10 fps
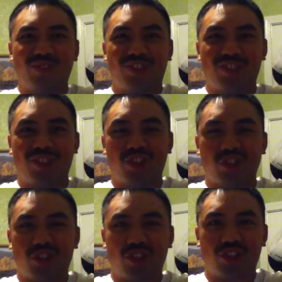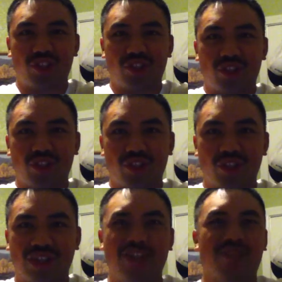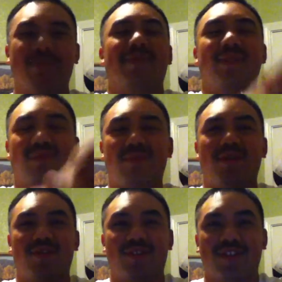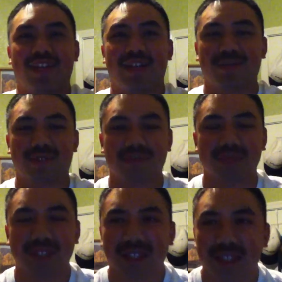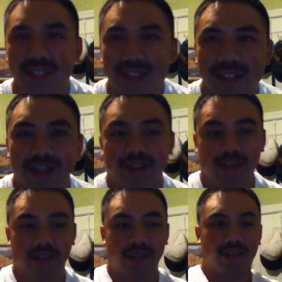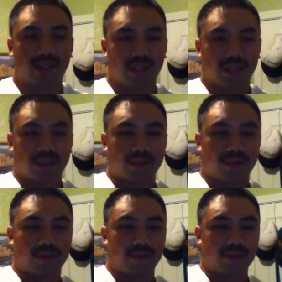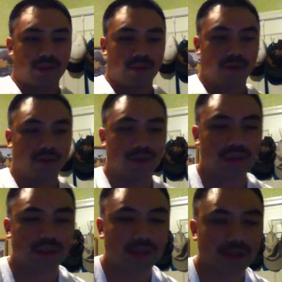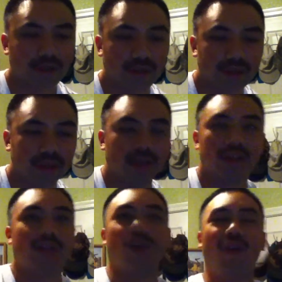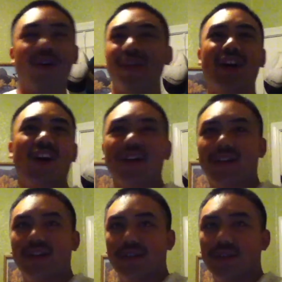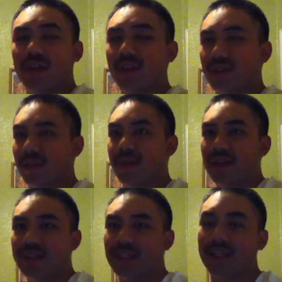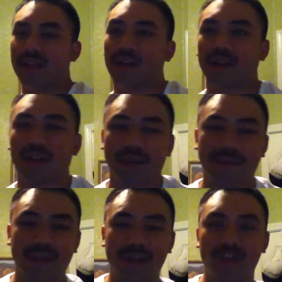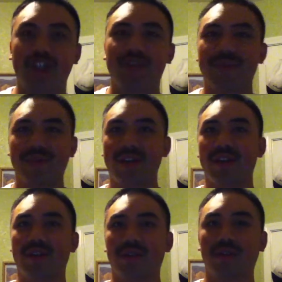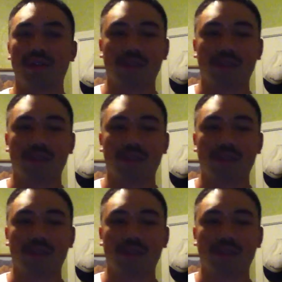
Shh. I use him sometimes in Marvel vs. Capcom. And then I like um, what's others? oh I like Hawkeye's good. Hawkeye's a badass. I like Hawkeye by Jeremy Renner.